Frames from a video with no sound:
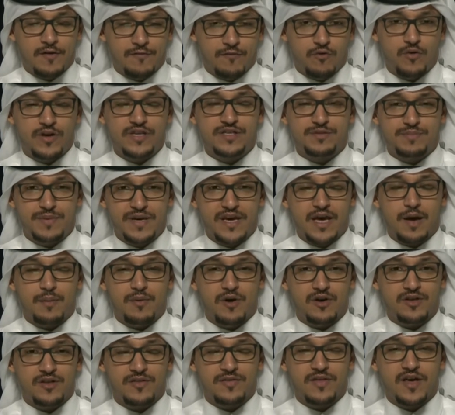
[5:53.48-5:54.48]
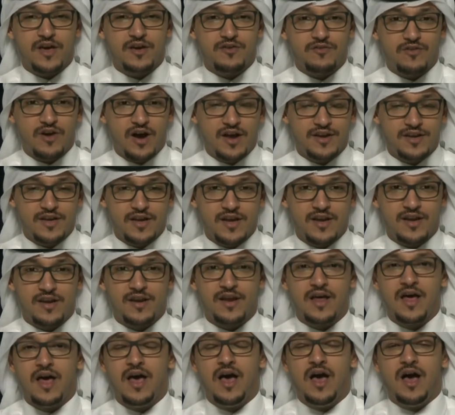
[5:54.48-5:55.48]
if we speak about the
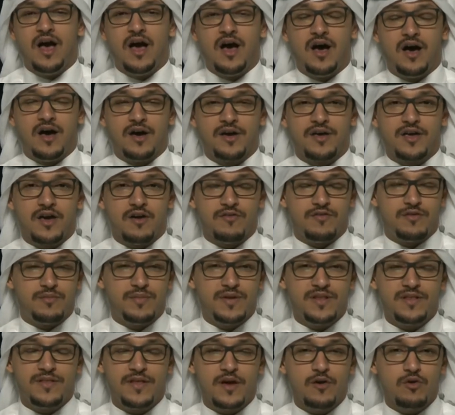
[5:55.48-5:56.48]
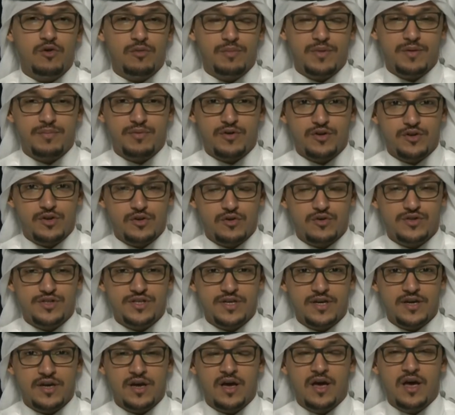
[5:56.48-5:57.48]
Iranian uh, government, they will be
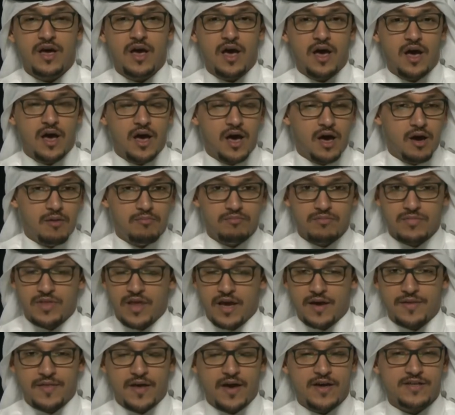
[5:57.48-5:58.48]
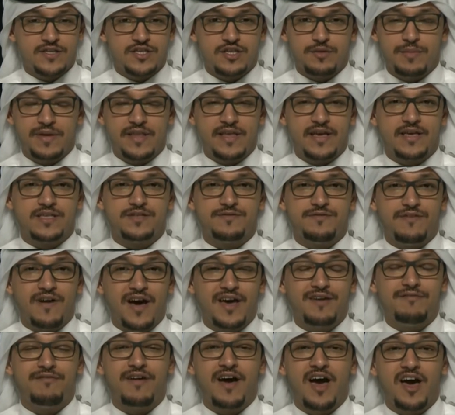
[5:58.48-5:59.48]
producing, um, like the estimate is
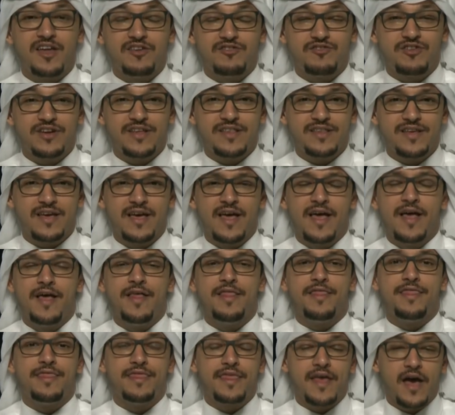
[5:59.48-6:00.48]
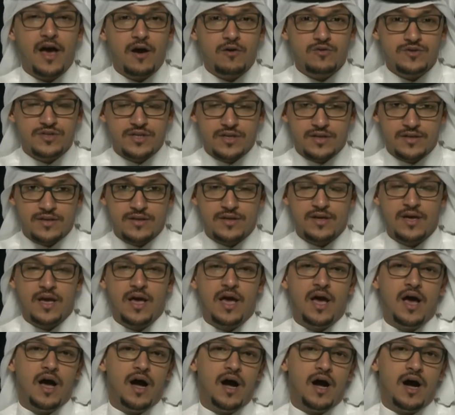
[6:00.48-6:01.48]
500,000
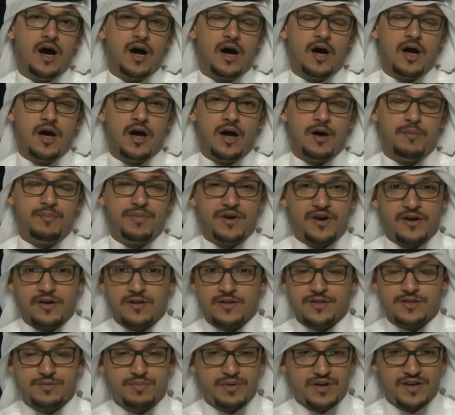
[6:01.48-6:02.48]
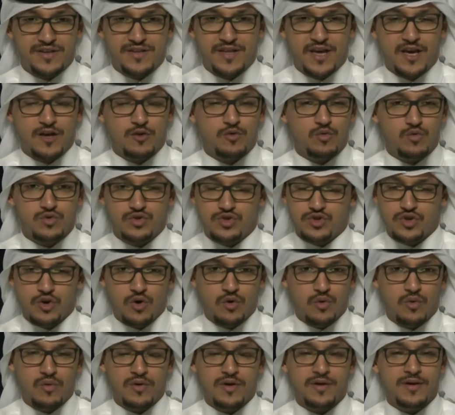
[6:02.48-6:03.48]
uh, uh, barrels per day.
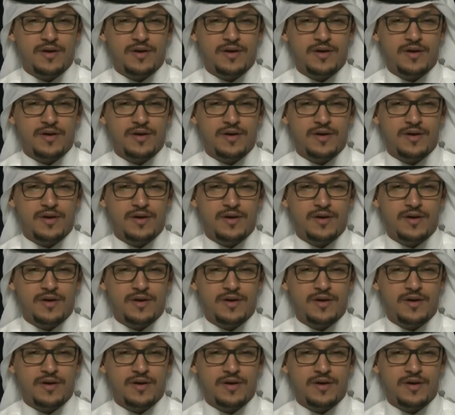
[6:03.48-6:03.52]
So